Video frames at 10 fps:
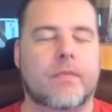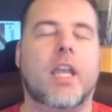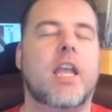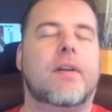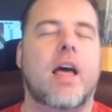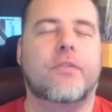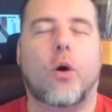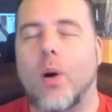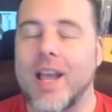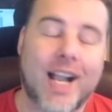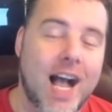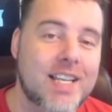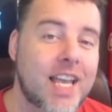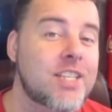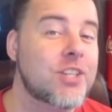Evil Asshole 1 here, guys,
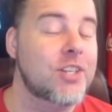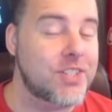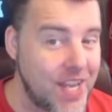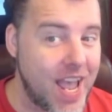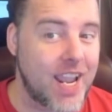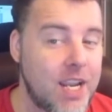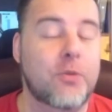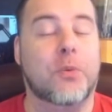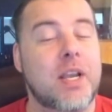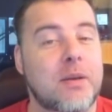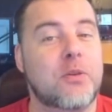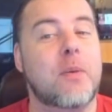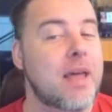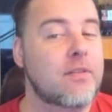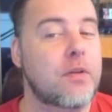and today we're going to do a
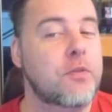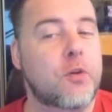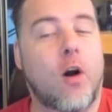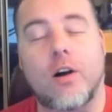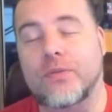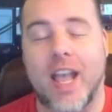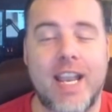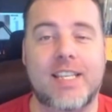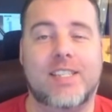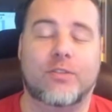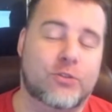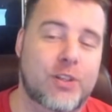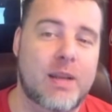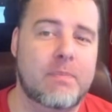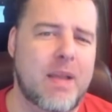banner review of Ace
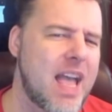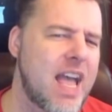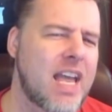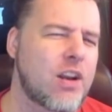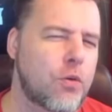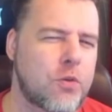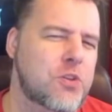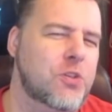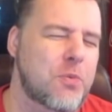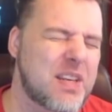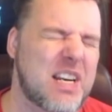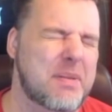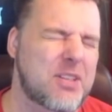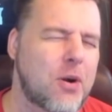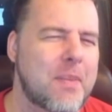Rim, and also we're going to be
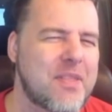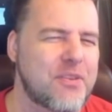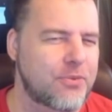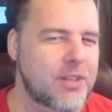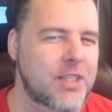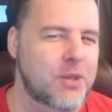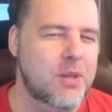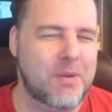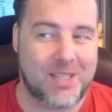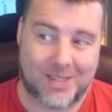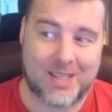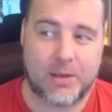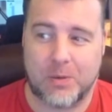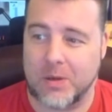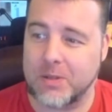talking about the free unit, because that
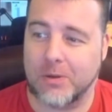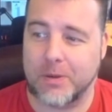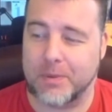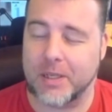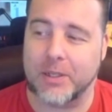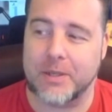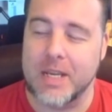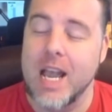unit is also pretty good.